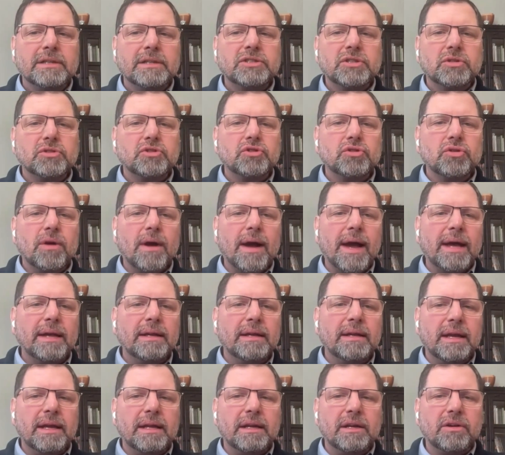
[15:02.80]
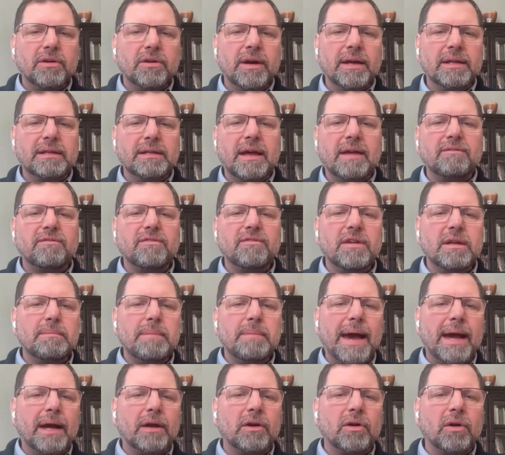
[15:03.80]
And so trying to integrate that
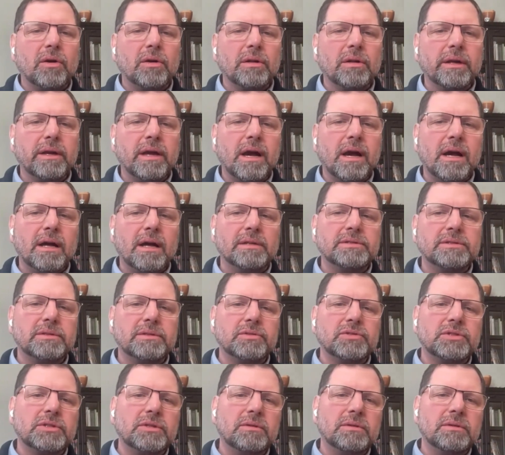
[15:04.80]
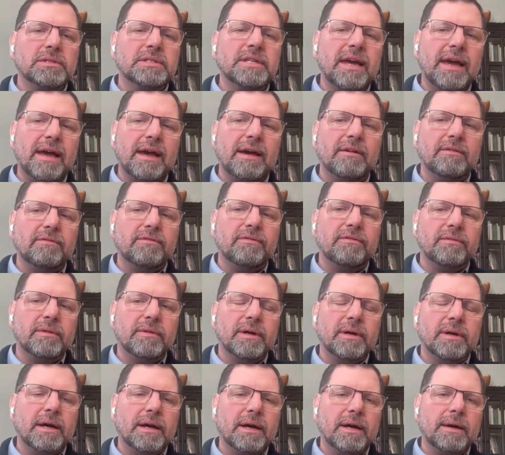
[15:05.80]
feedback early on so students have
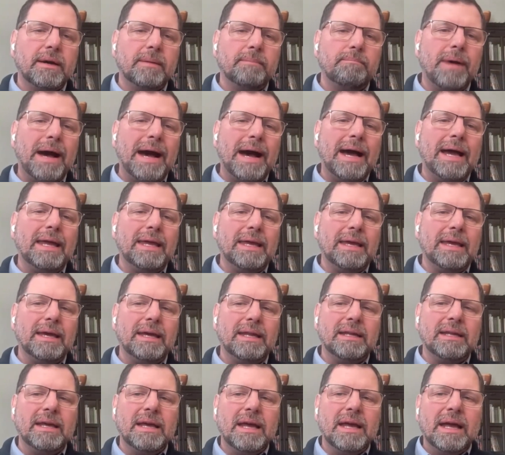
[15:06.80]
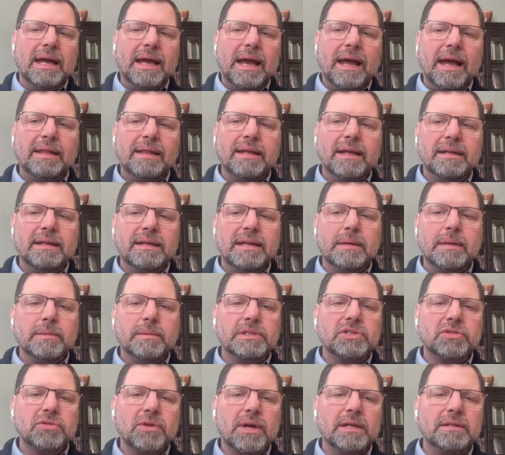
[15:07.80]
buy-in and then
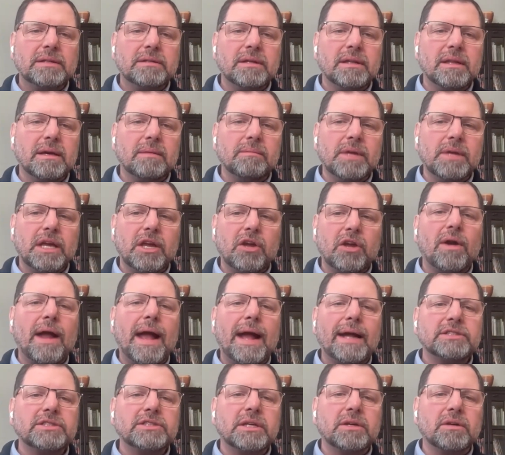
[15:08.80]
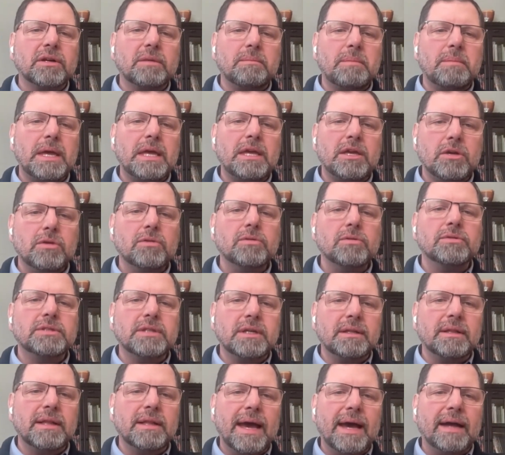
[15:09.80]
demonstrate to them that you're actually going to be
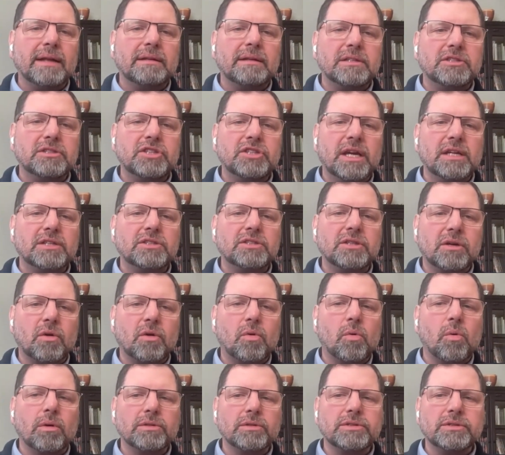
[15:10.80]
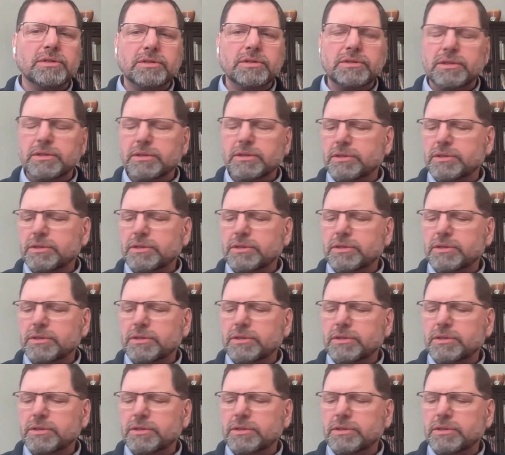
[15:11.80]
using that to change the courses.